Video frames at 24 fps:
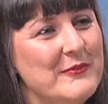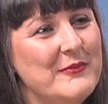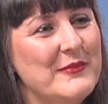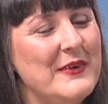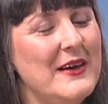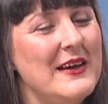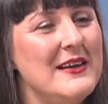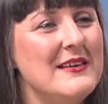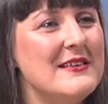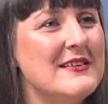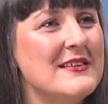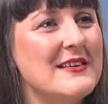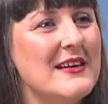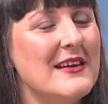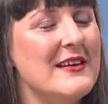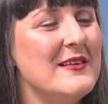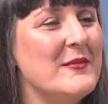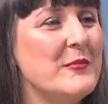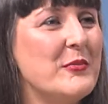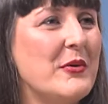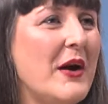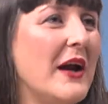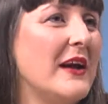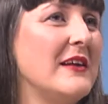
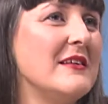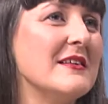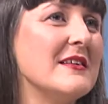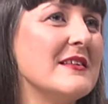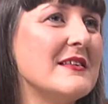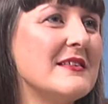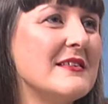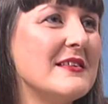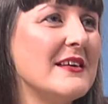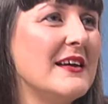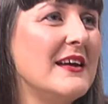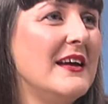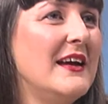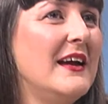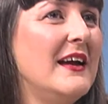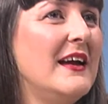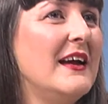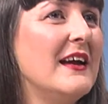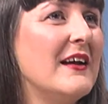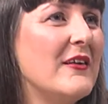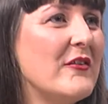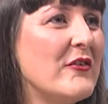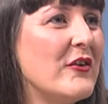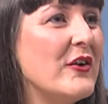and practice.
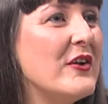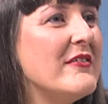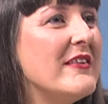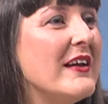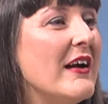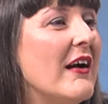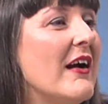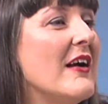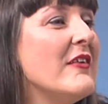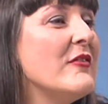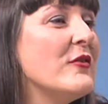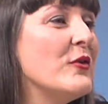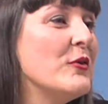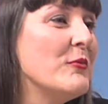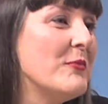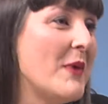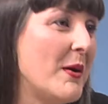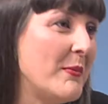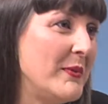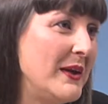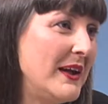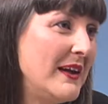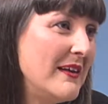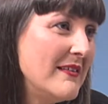I was going to sing I Saw
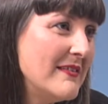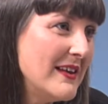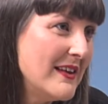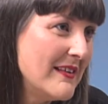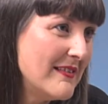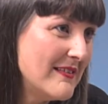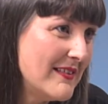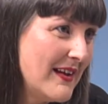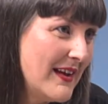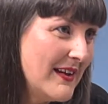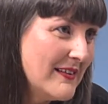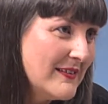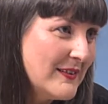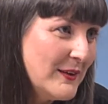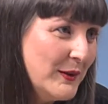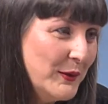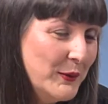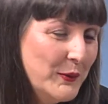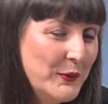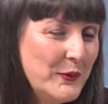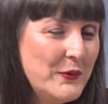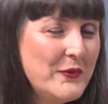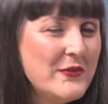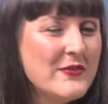Mummy Kissing Santa
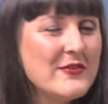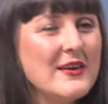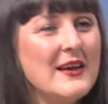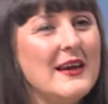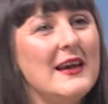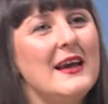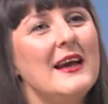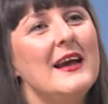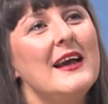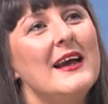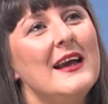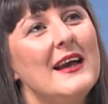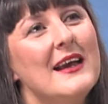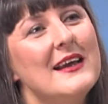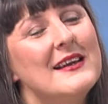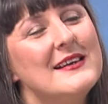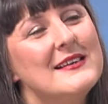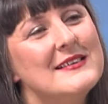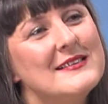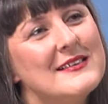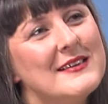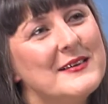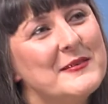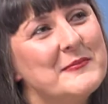Claus,
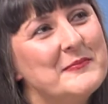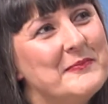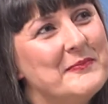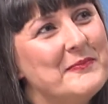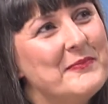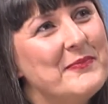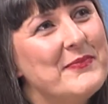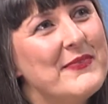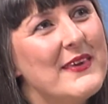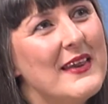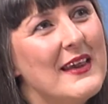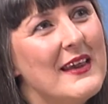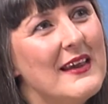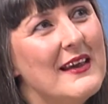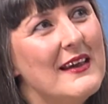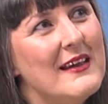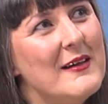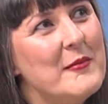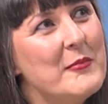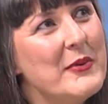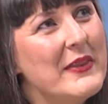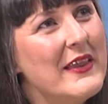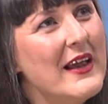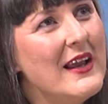and
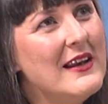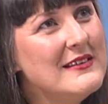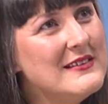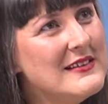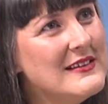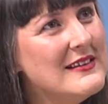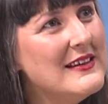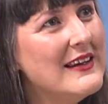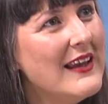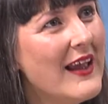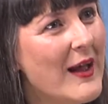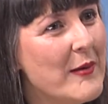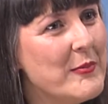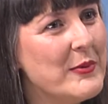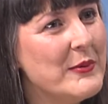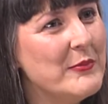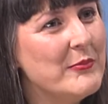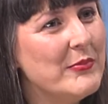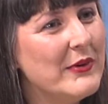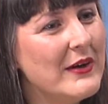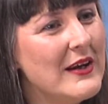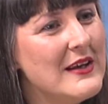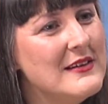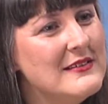but that didn't happen.
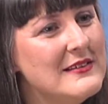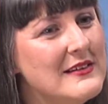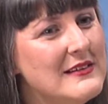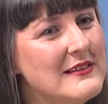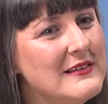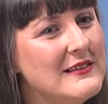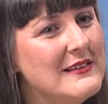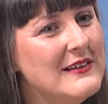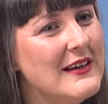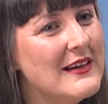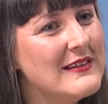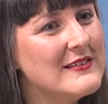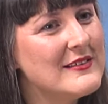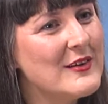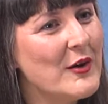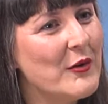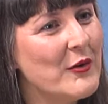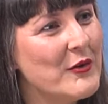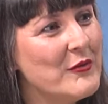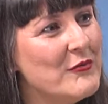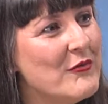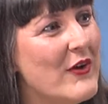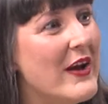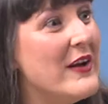But I did get to go
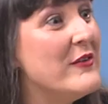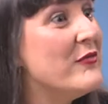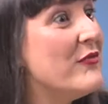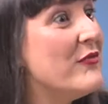on Red